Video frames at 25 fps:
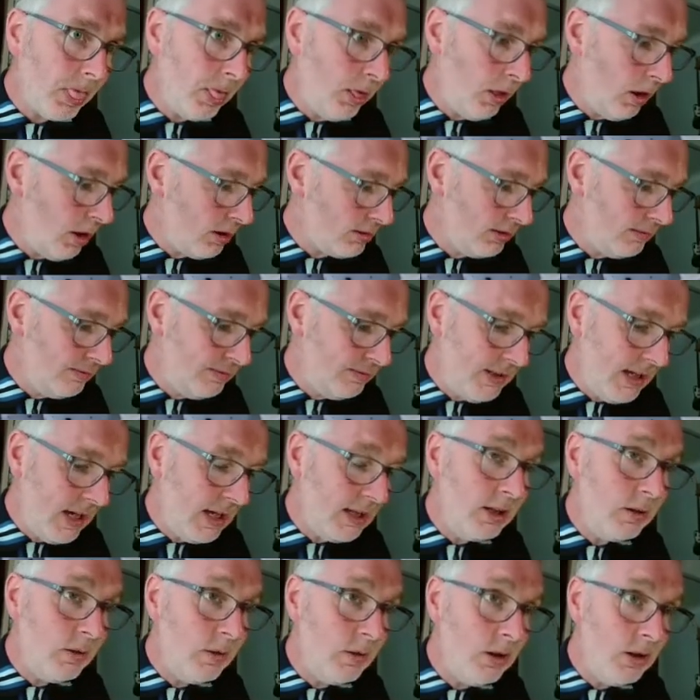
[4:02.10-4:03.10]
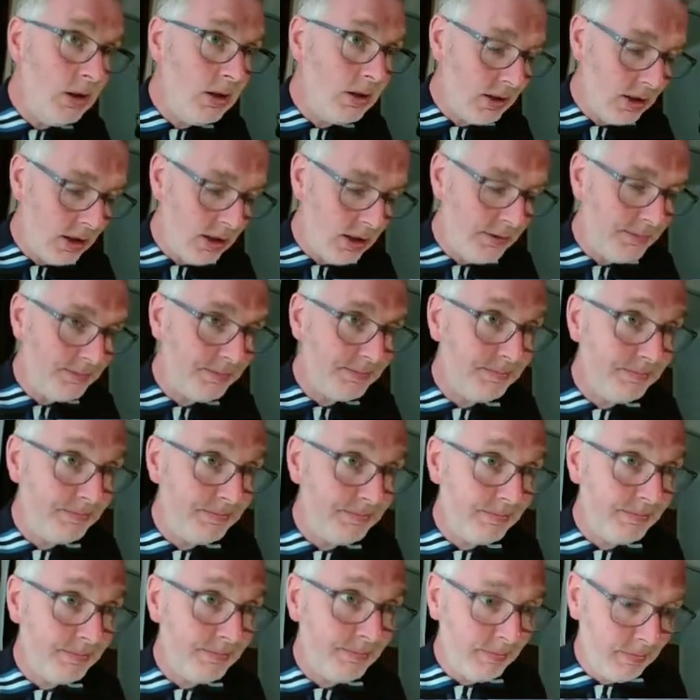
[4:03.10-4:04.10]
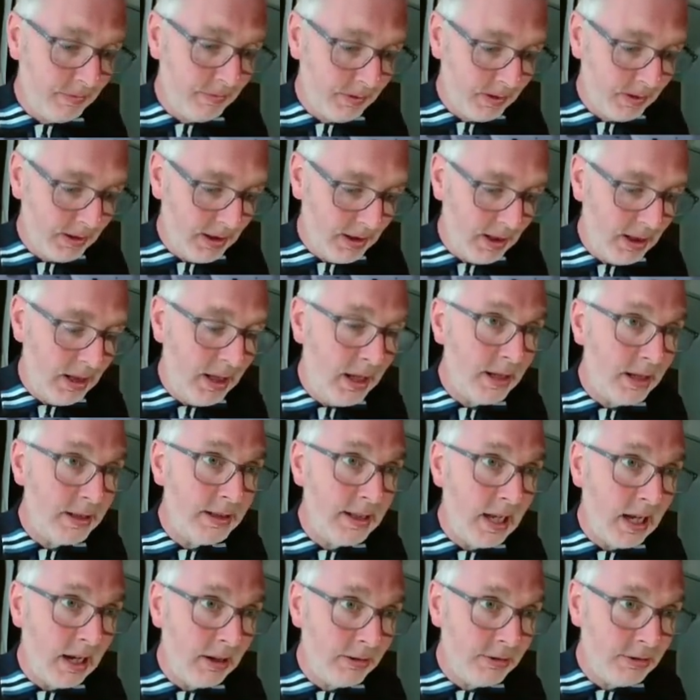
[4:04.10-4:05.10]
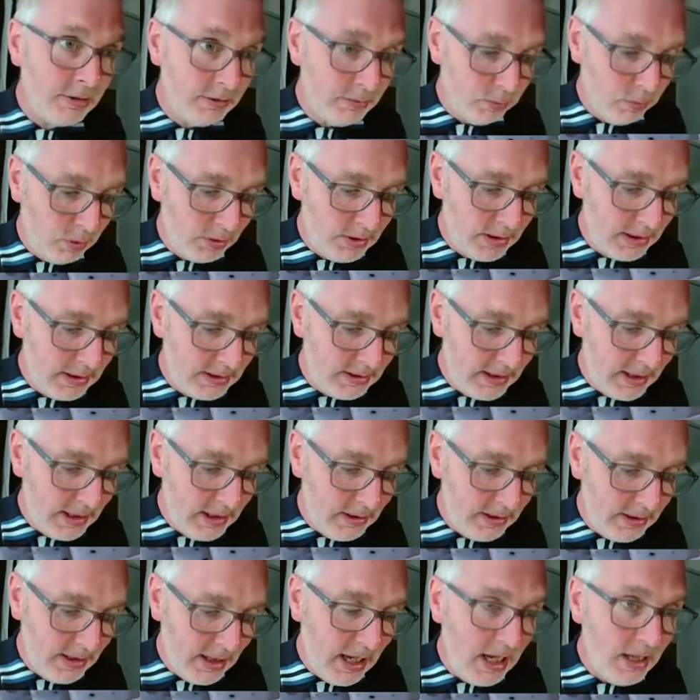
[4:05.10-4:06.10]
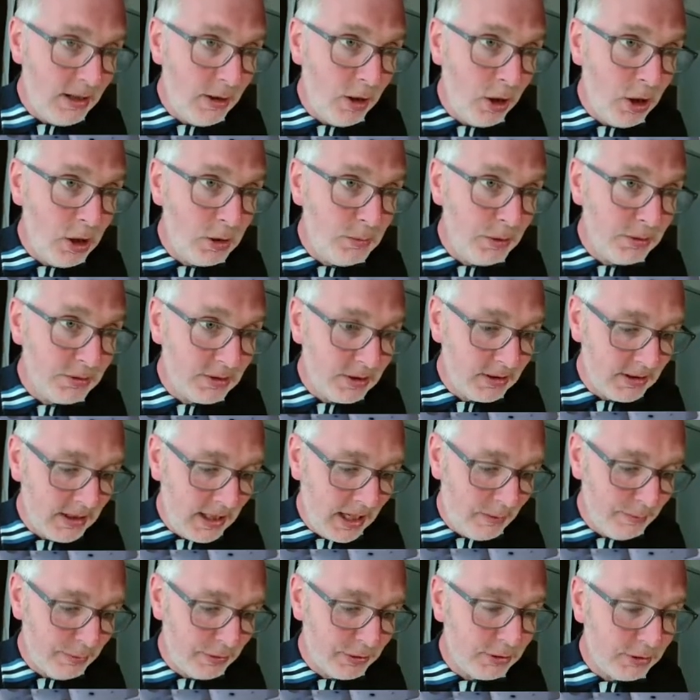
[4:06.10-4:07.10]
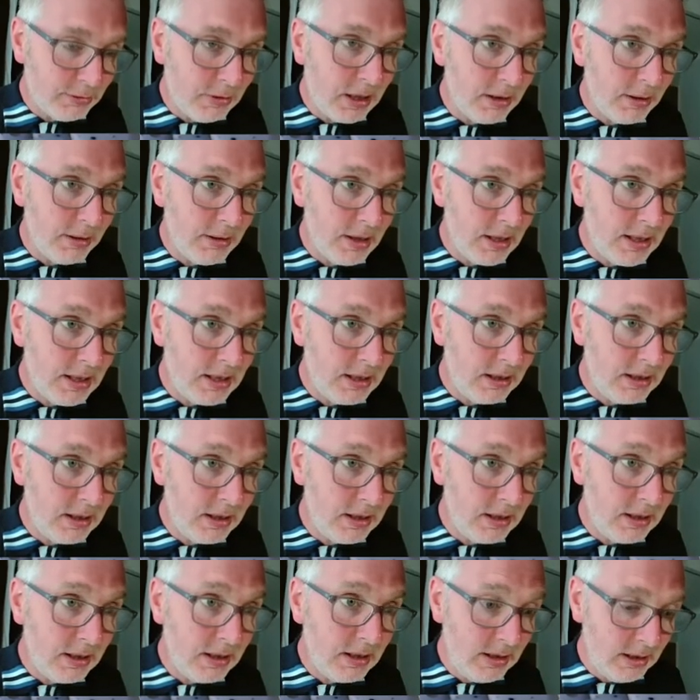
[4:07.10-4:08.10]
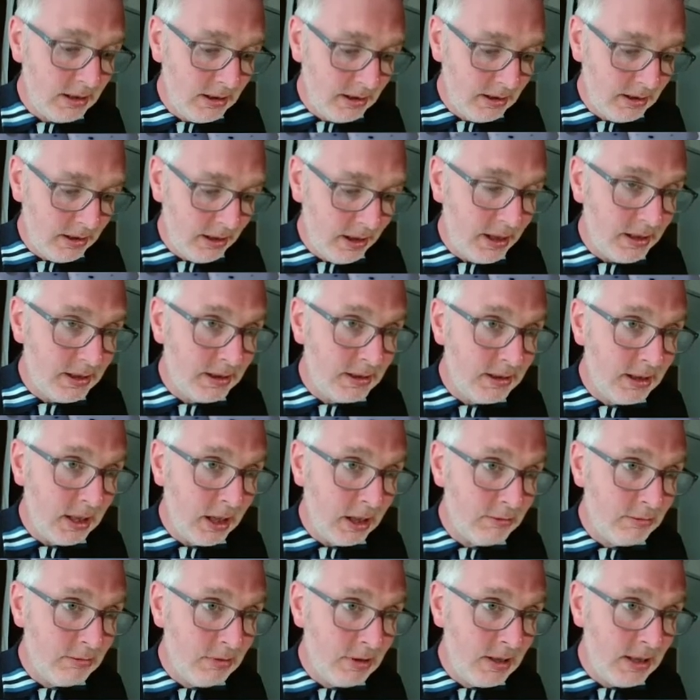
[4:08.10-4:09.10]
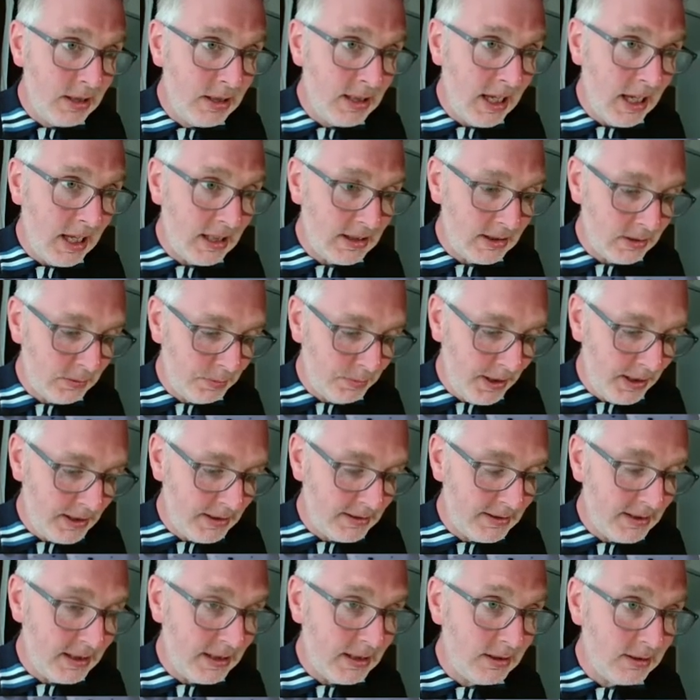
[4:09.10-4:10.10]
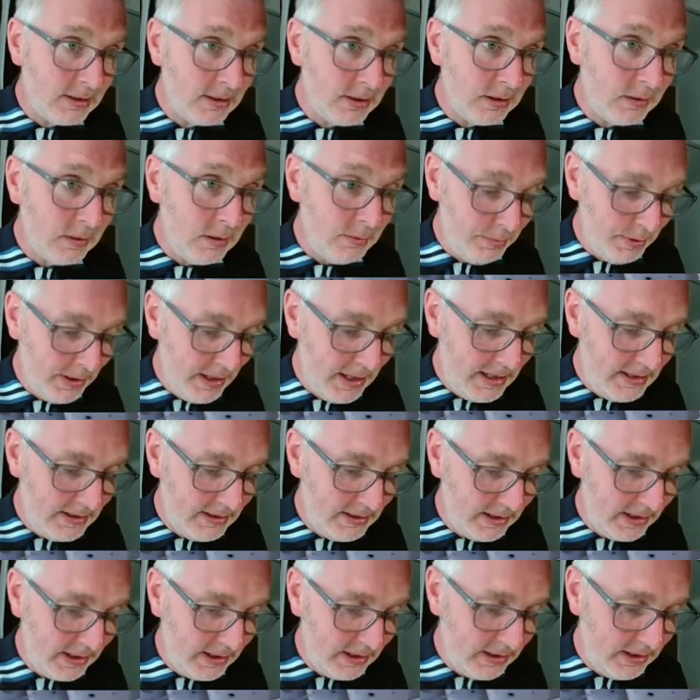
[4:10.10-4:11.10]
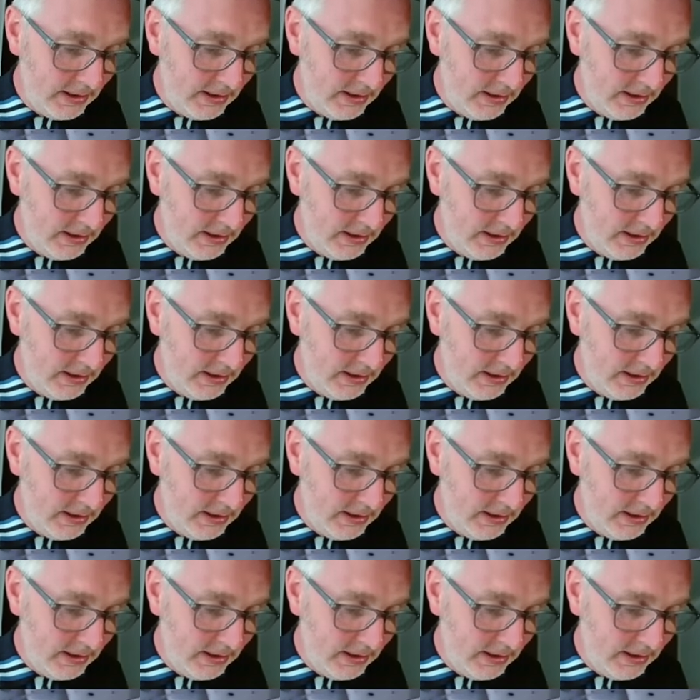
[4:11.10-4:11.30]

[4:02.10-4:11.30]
lots of yellow ochre. And I just wanted to, it kind of almost an abstract thing. And I really had to paint it. So I'm painting it.